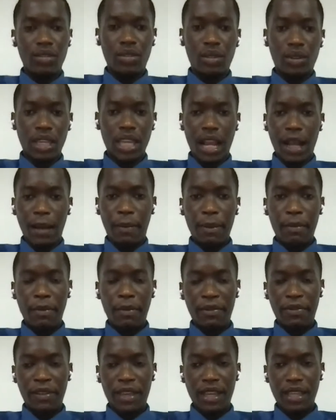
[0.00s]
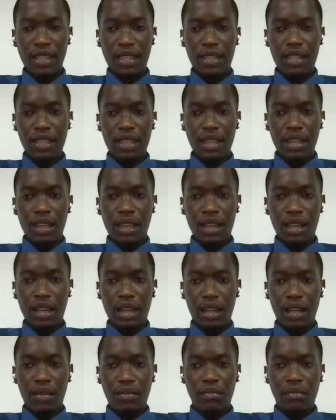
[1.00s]
young people face
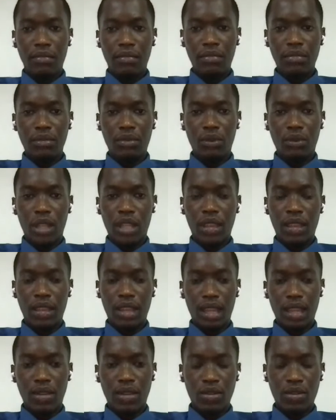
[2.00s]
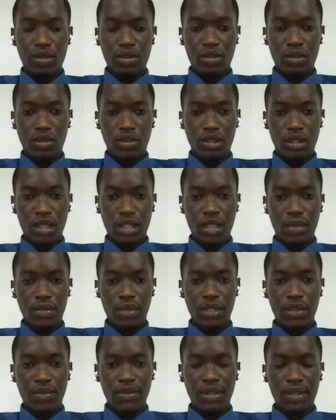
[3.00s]
when they use
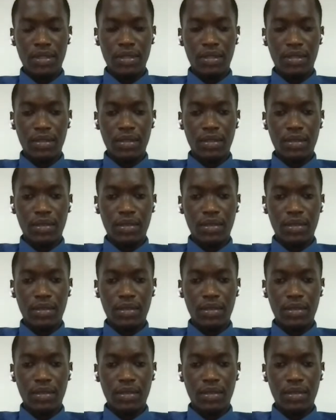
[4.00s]
contraceptives?